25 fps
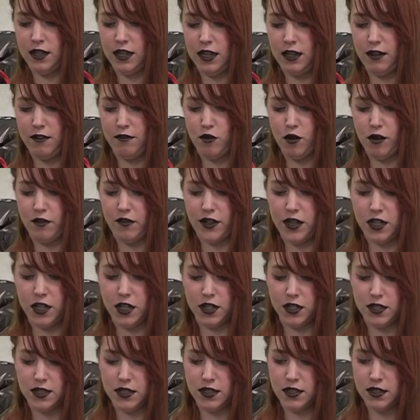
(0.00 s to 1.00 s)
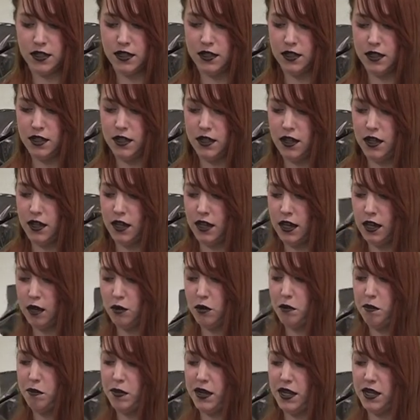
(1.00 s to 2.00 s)
and forefingers and I
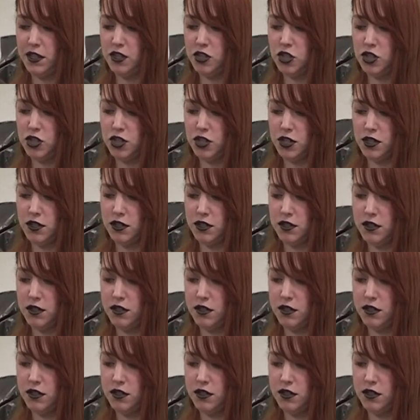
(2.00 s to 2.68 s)
will pinch